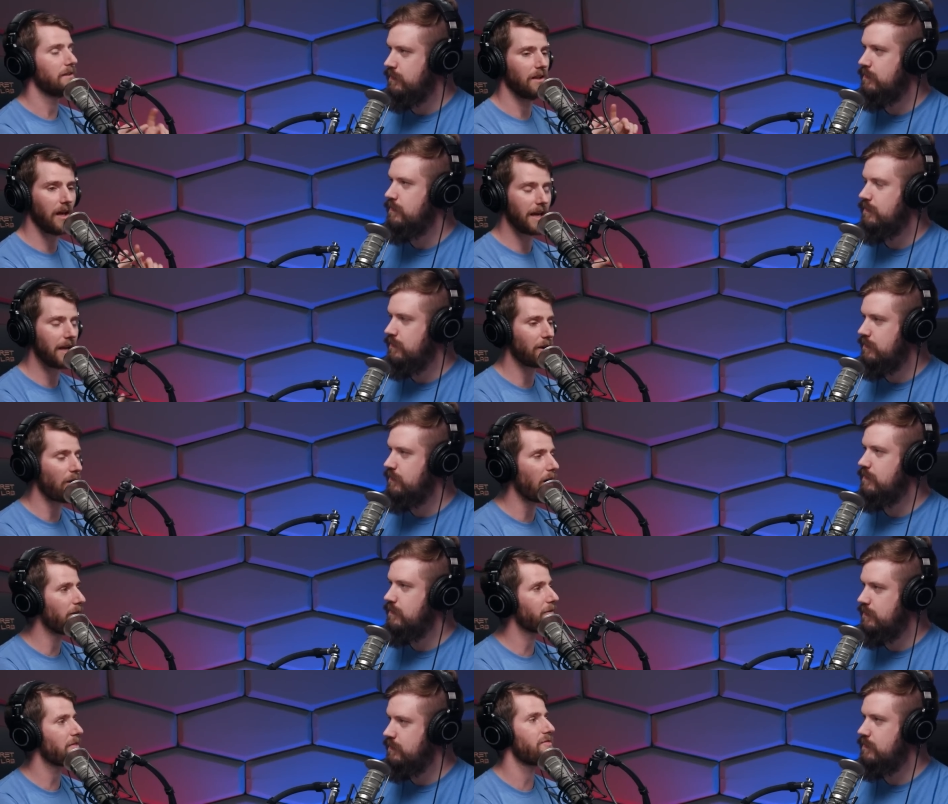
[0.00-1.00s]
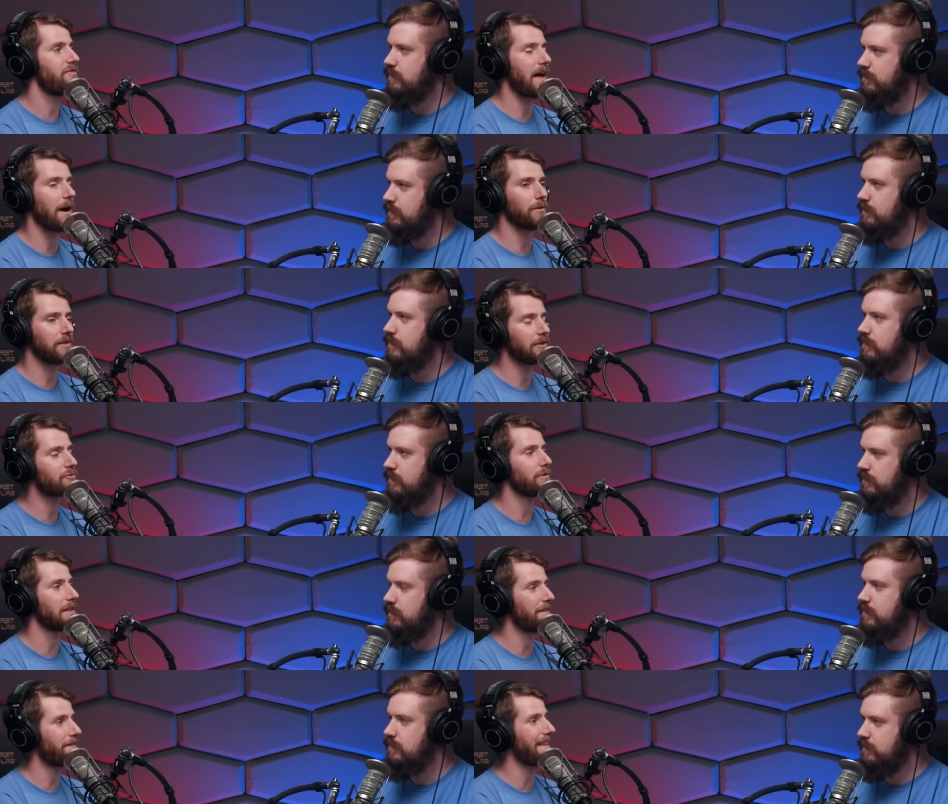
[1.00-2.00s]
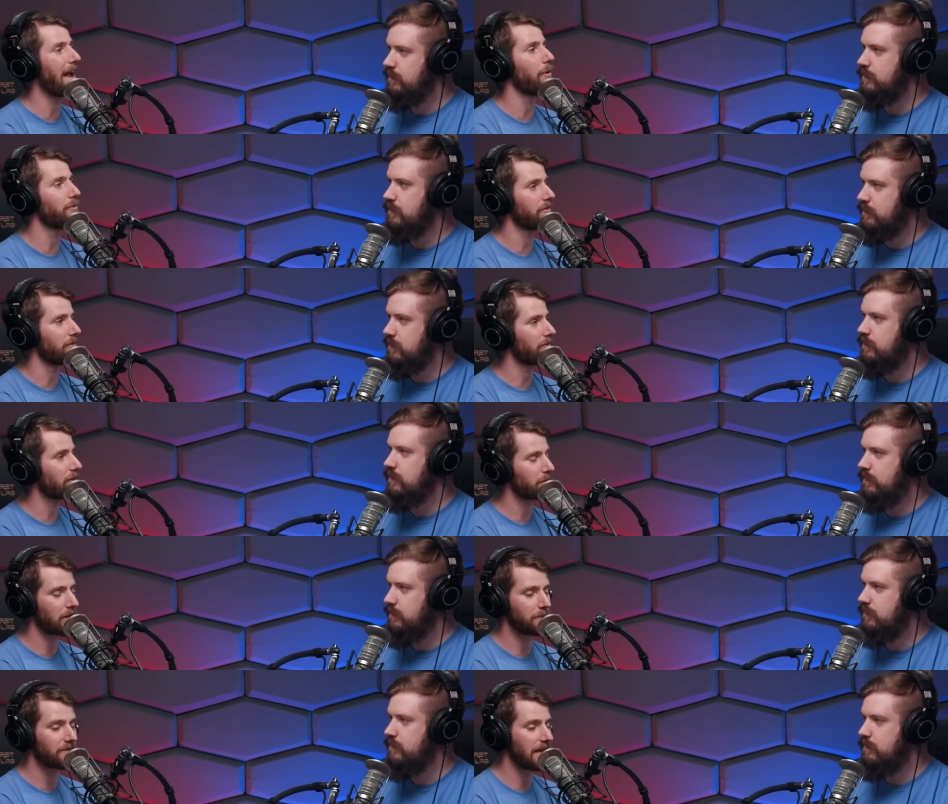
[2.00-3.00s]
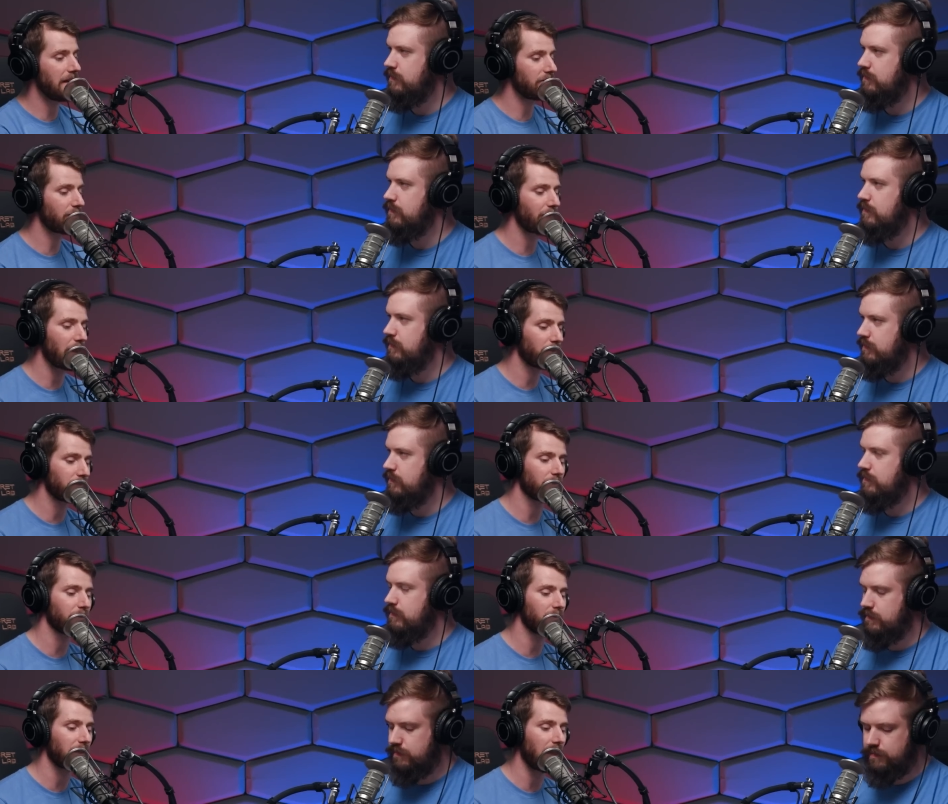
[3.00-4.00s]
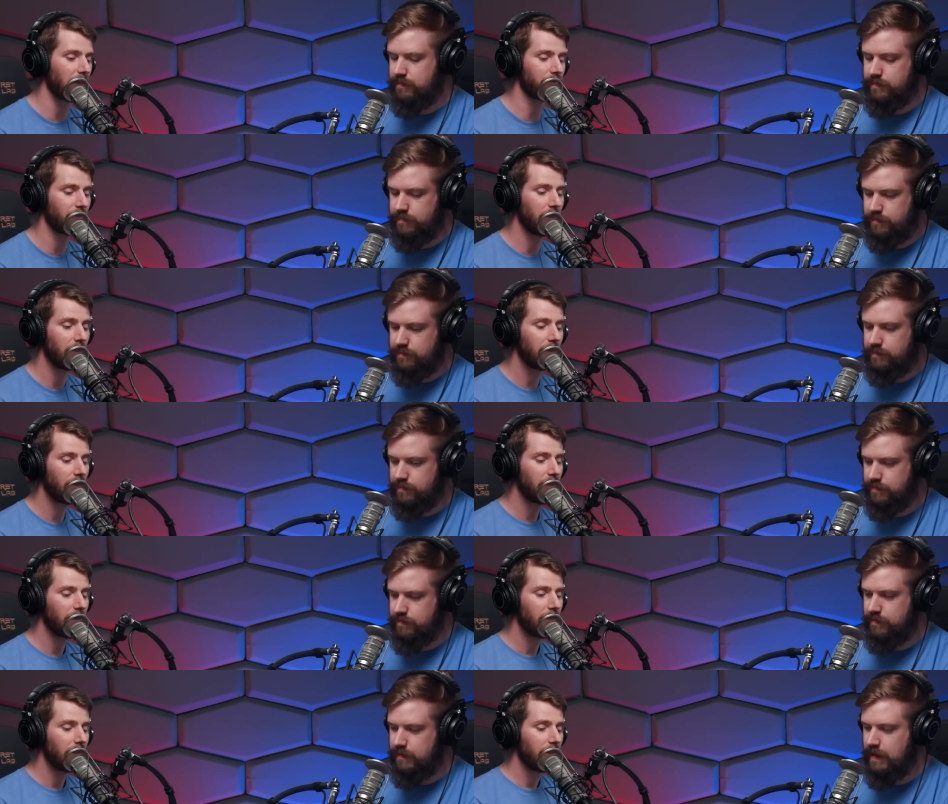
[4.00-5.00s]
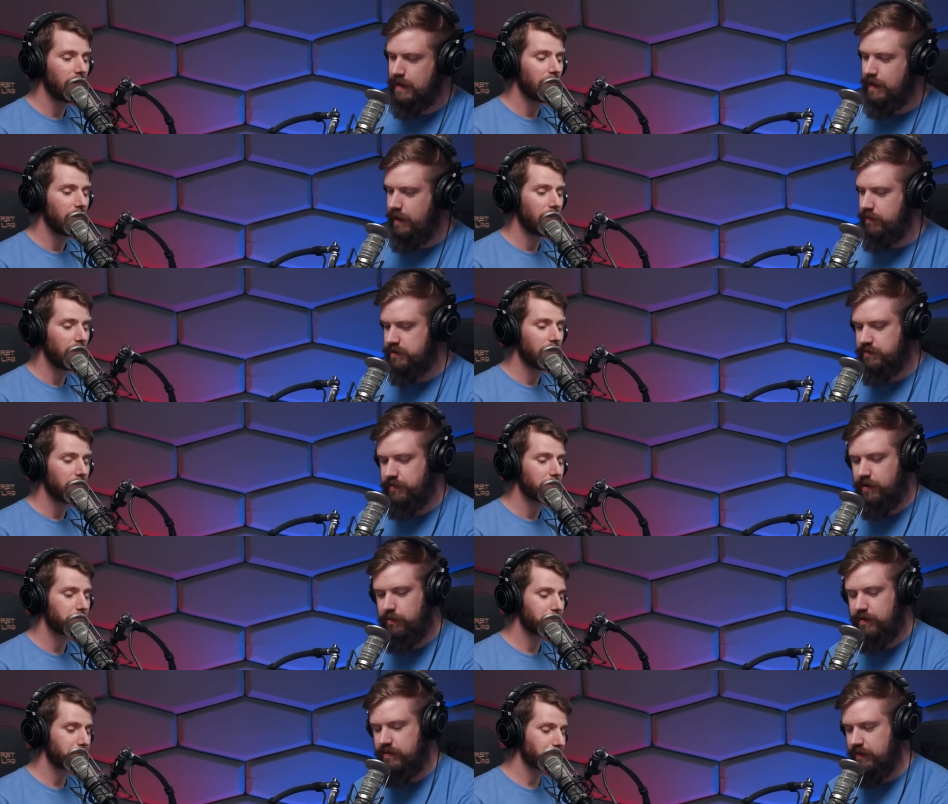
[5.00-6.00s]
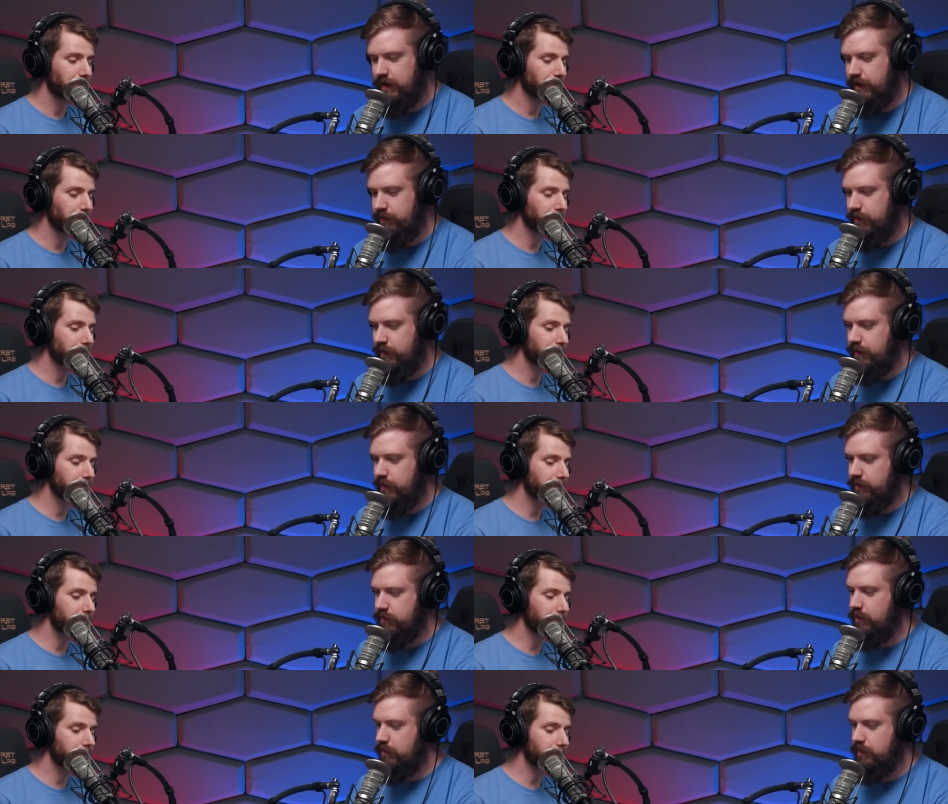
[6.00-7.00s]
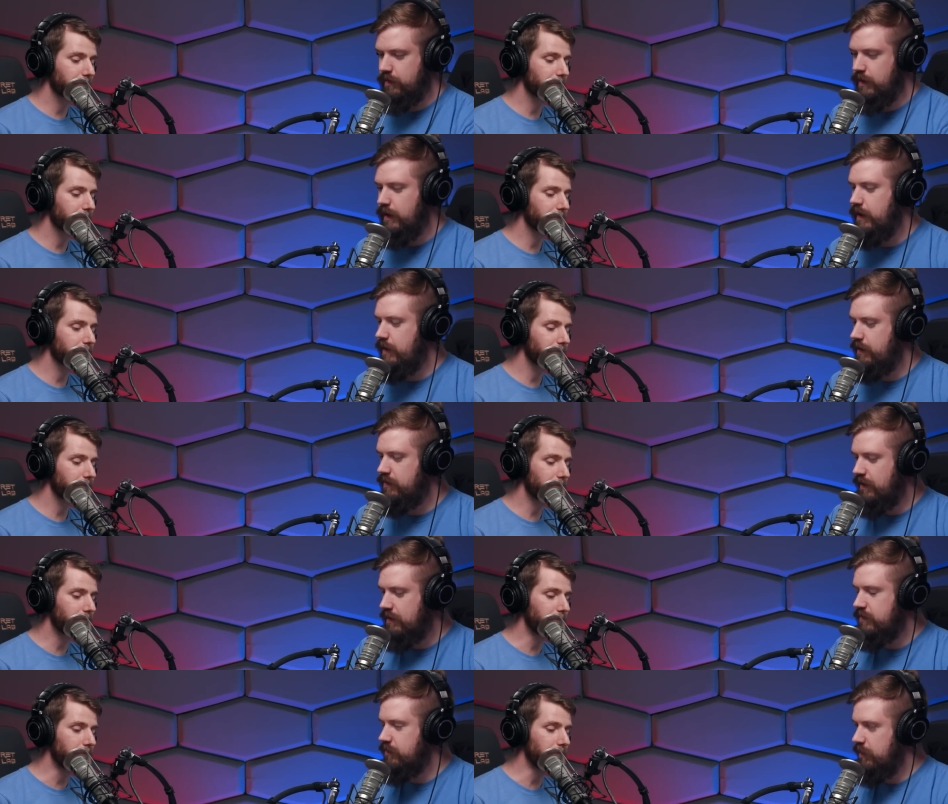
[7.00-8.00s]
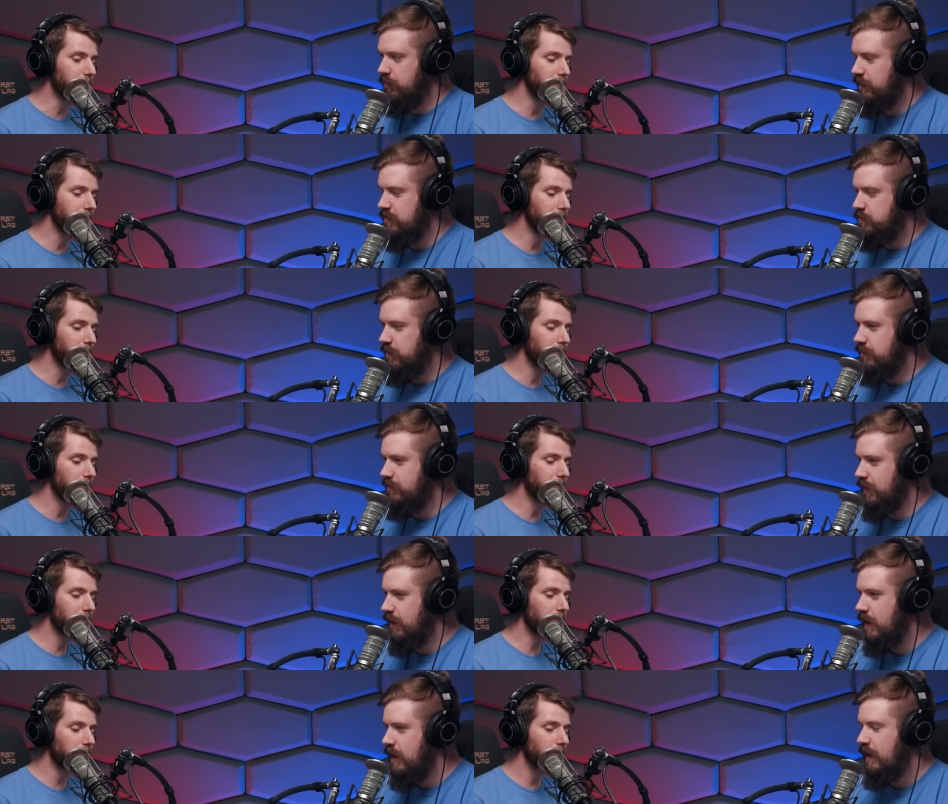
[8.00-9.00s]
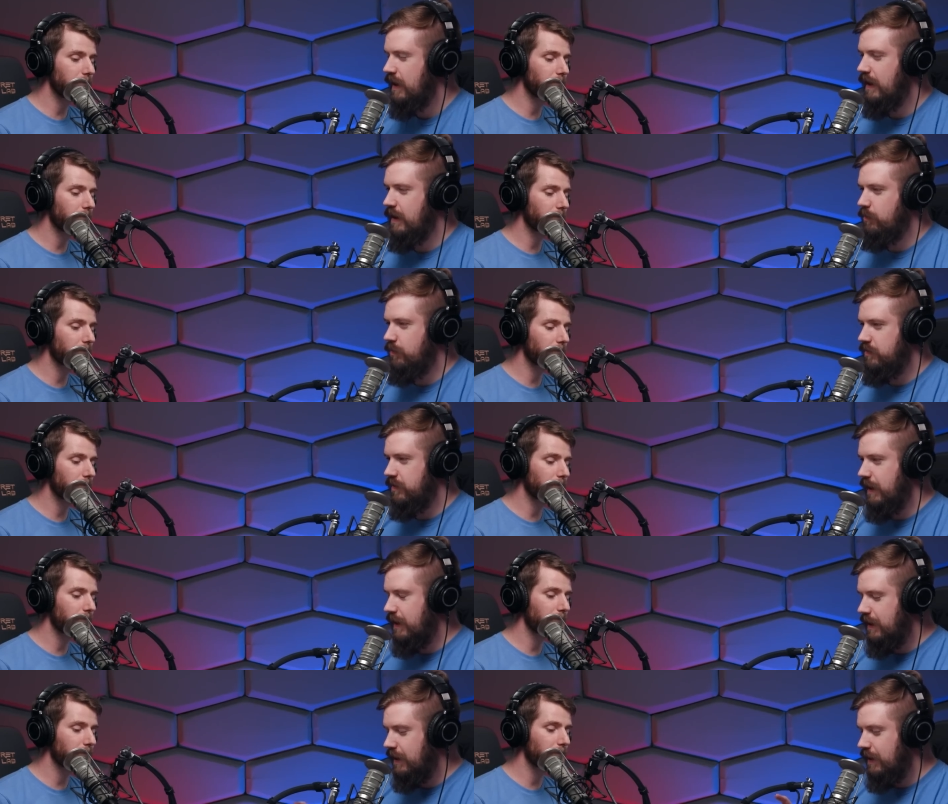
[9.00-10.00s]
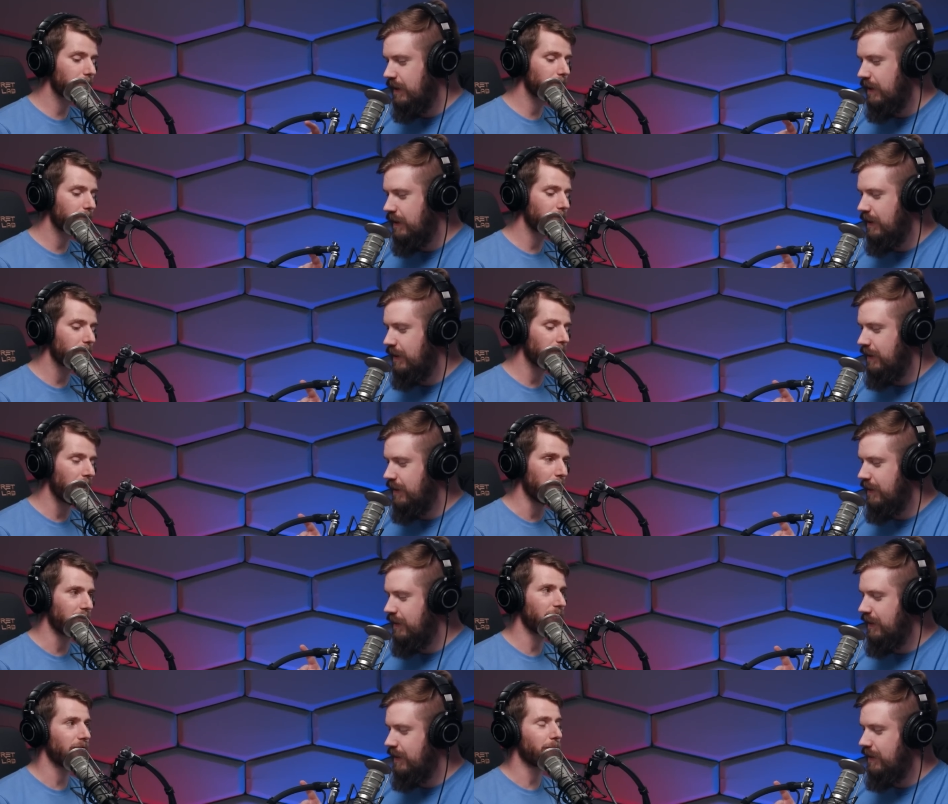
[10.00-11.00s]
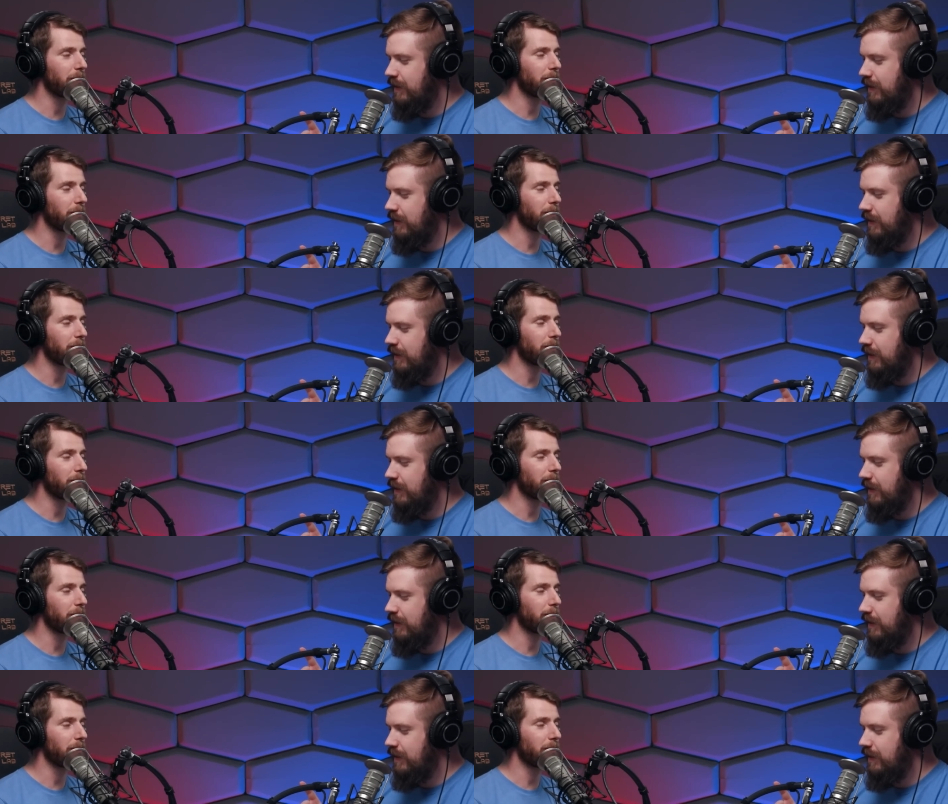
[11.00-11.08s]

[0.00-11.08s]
Speaker 1: laying off literally thousands, sometimes tens of thousands of staff.
Speaker 2: I watched a video recently of a, a certain excessively rich person, and it was like uh, How much is a